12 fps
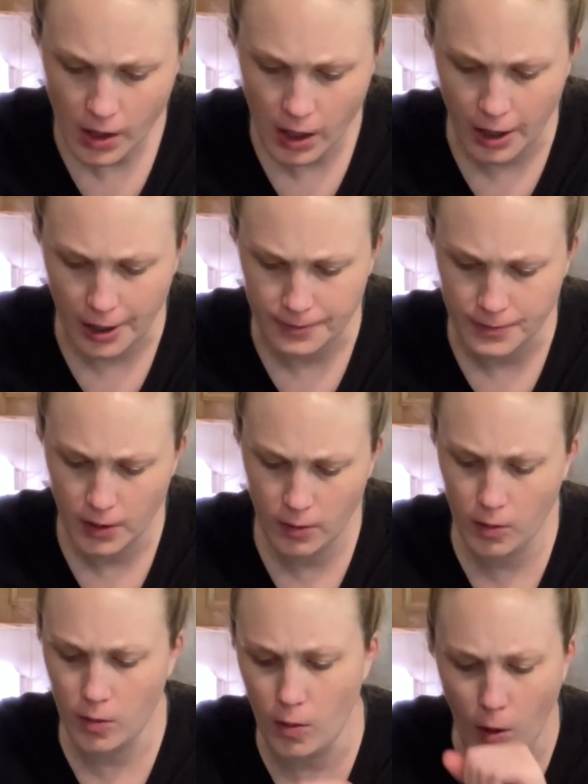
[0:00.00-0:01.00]
Uh,
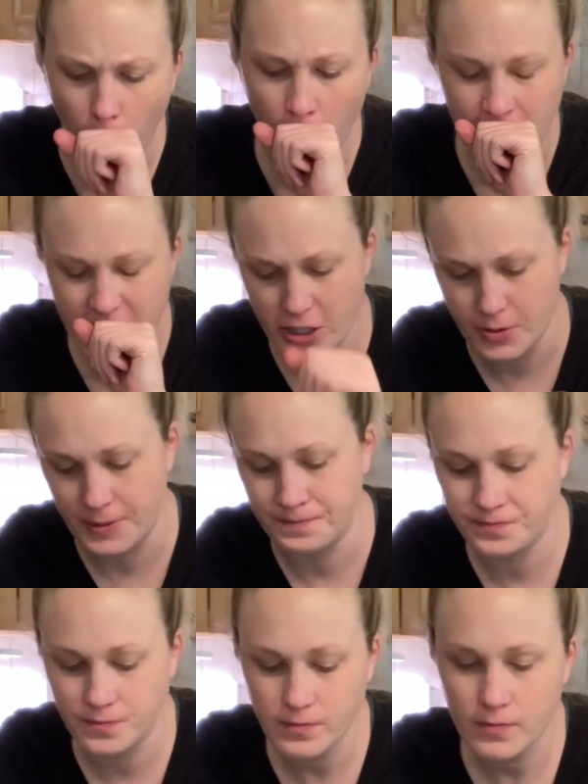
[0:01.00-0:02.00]
excuse me,
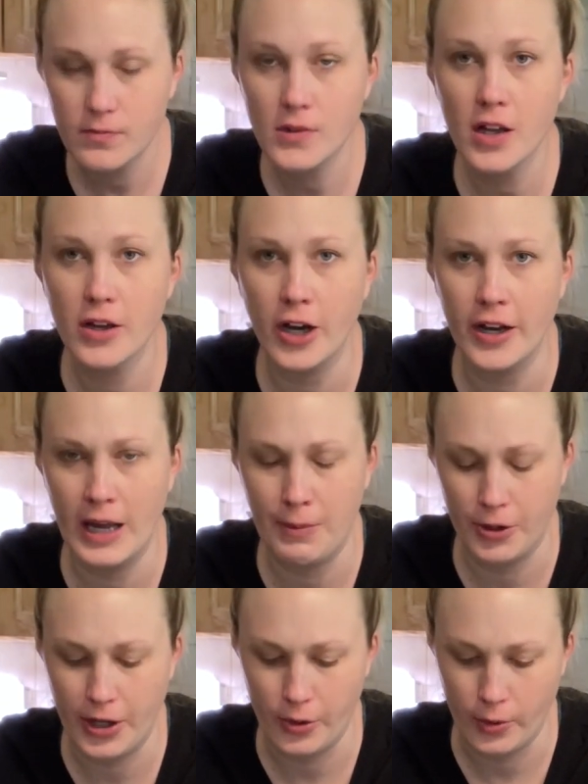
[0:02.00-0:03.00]
got an apple
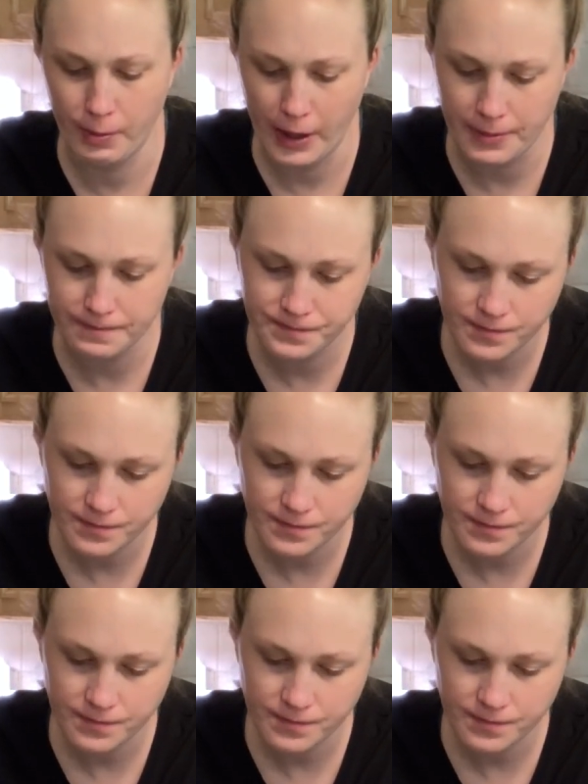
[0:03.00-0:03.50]
down the windpipe.